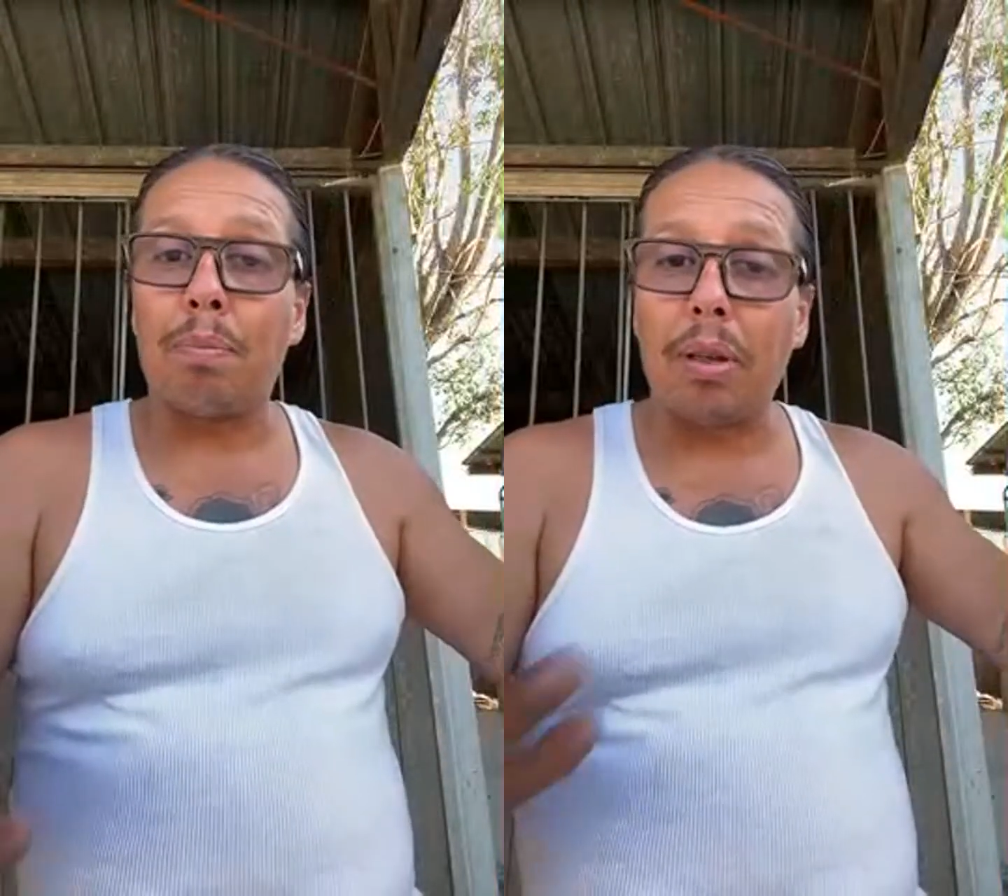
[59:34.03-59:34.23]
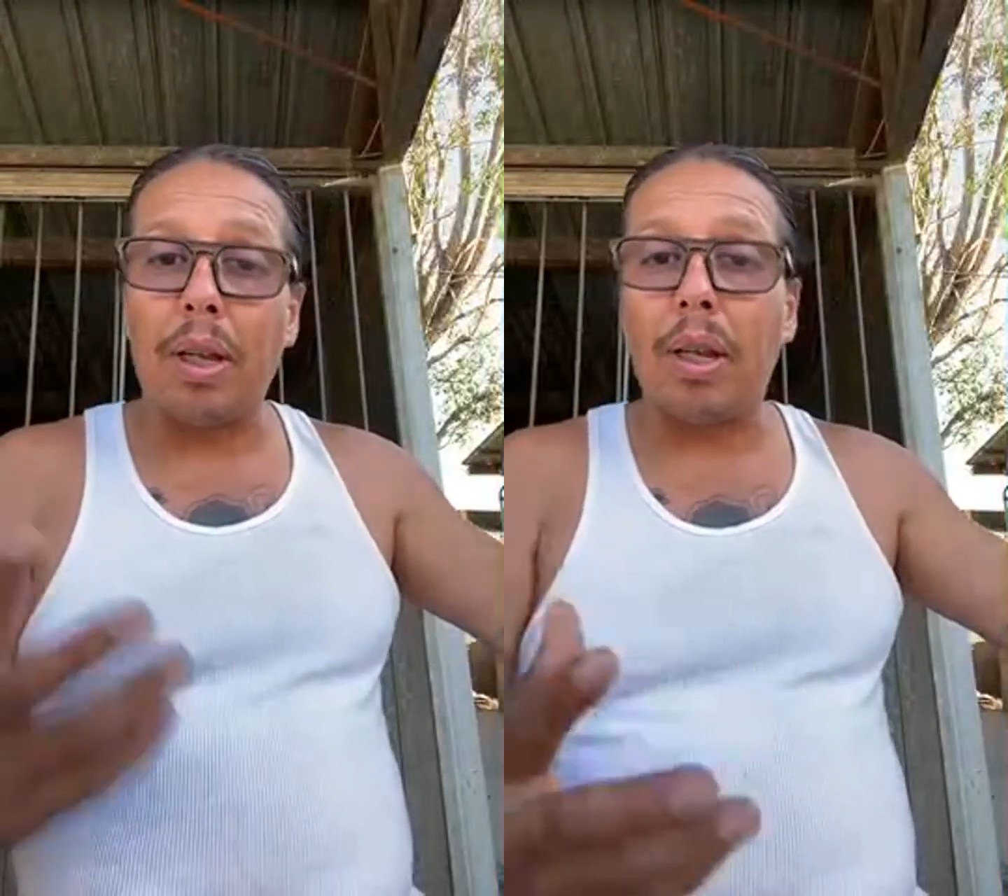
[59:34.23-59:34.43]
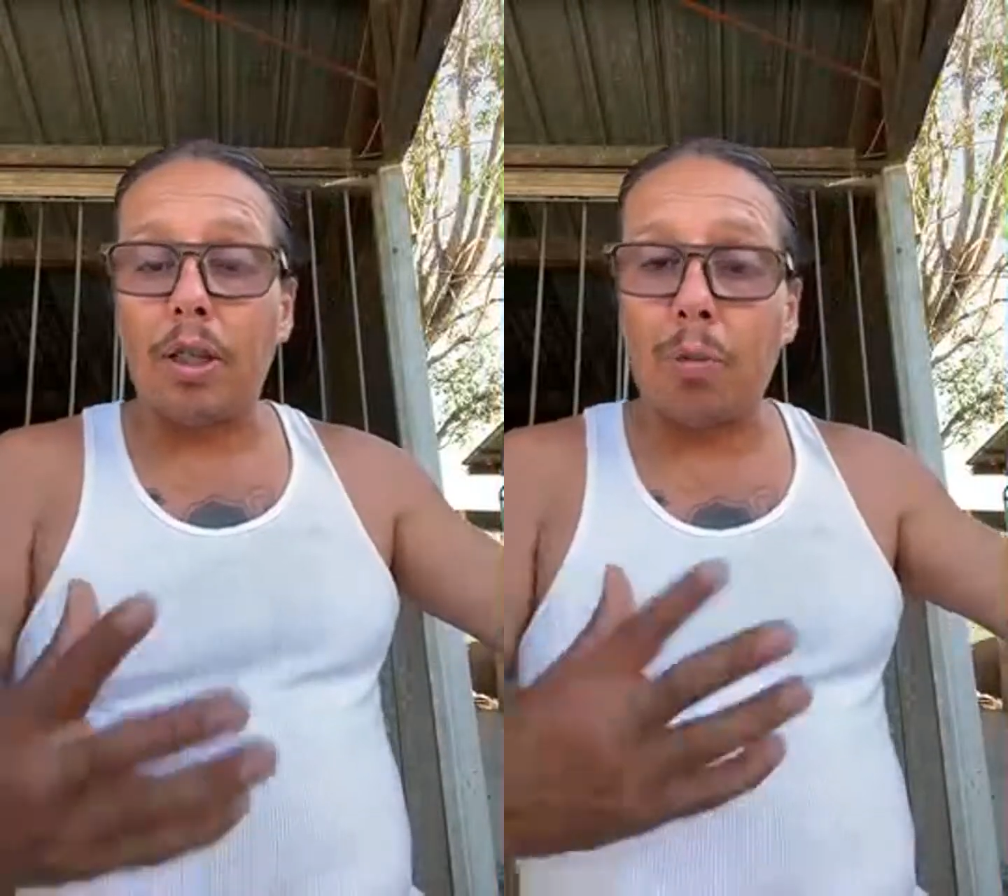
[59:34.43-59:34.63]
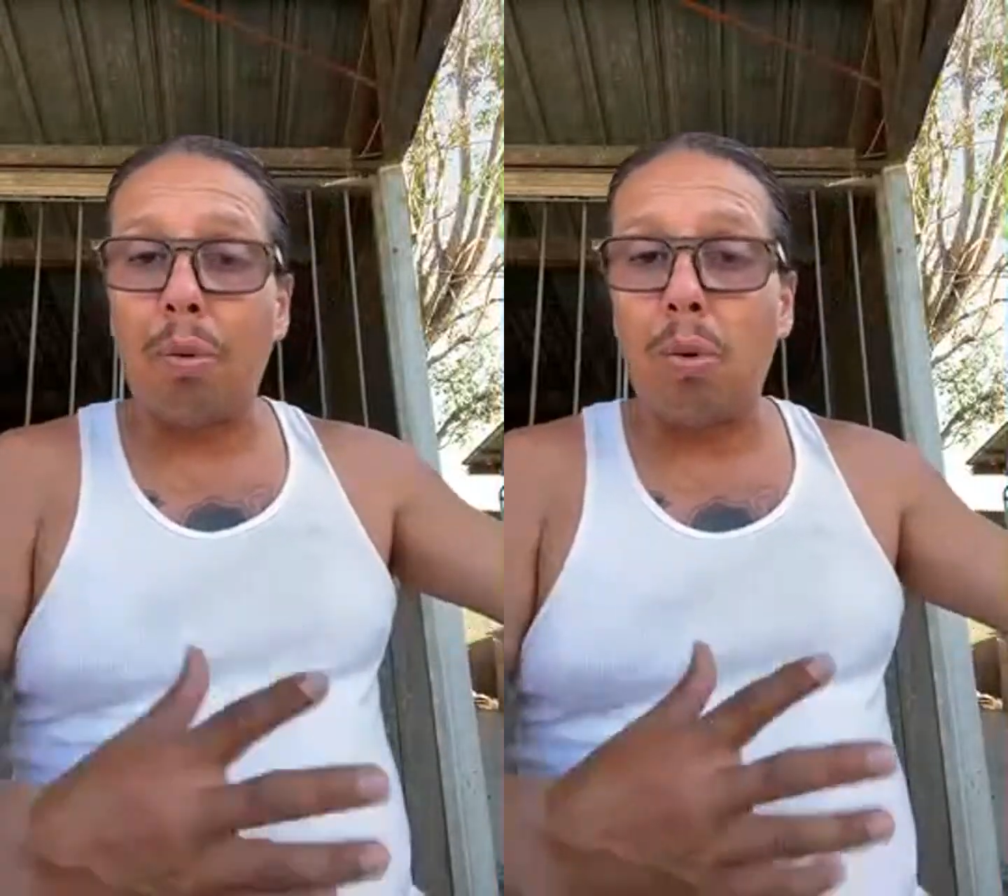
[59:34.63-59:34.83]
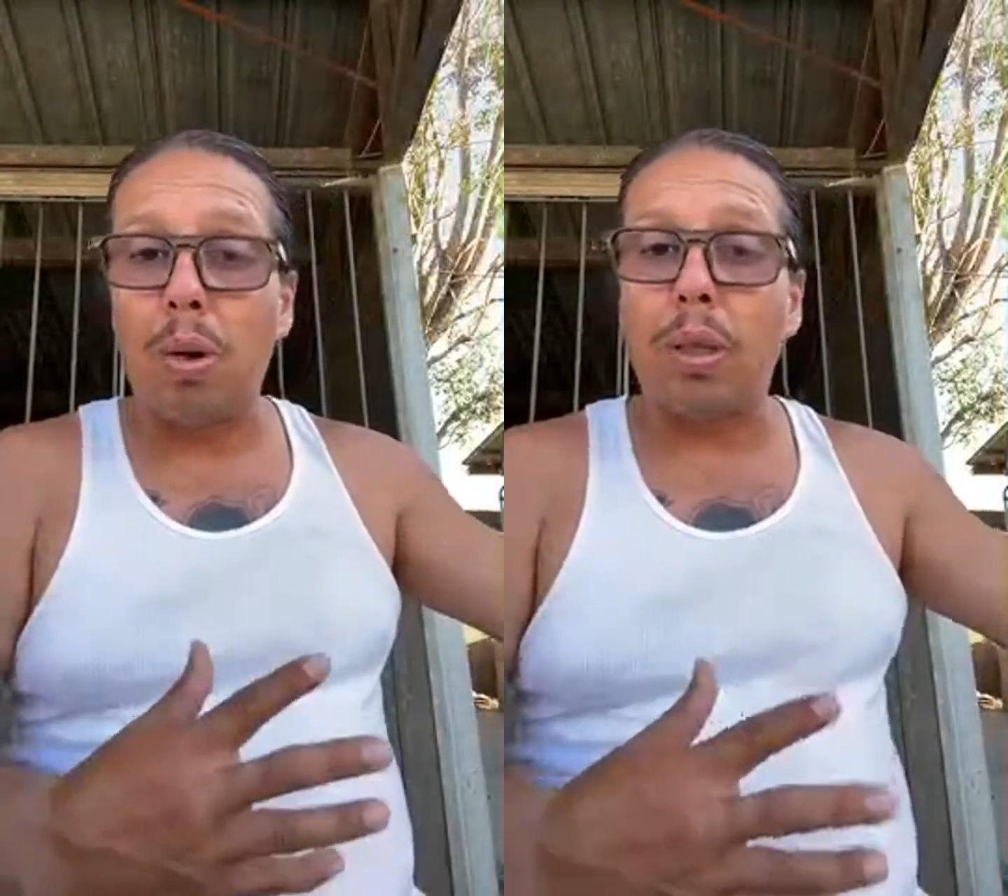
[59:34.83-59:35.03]
playing
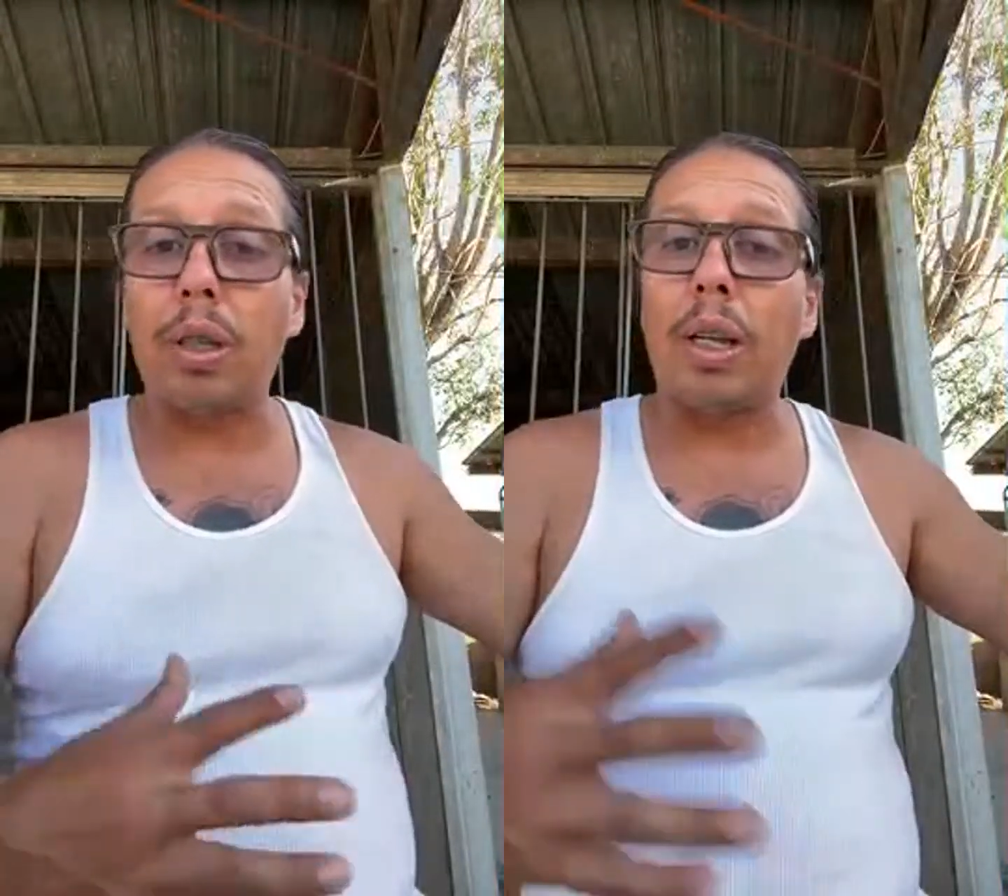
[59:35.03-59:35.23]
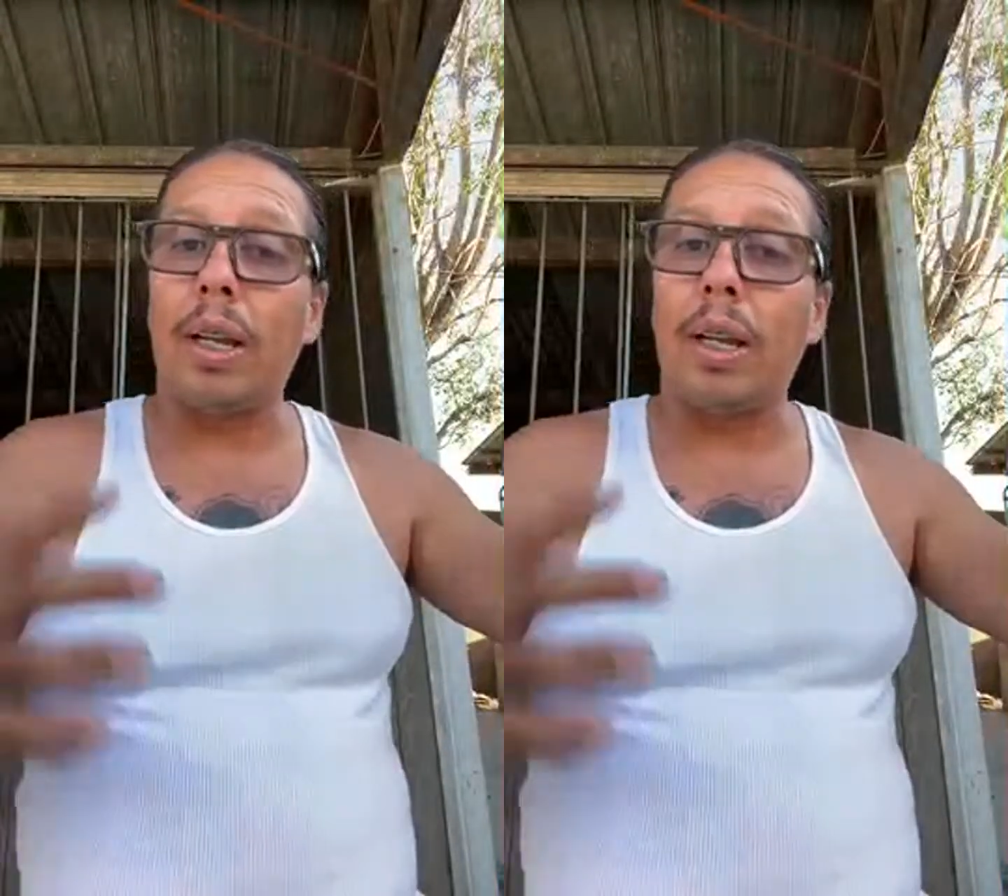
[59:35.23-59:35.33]
sports,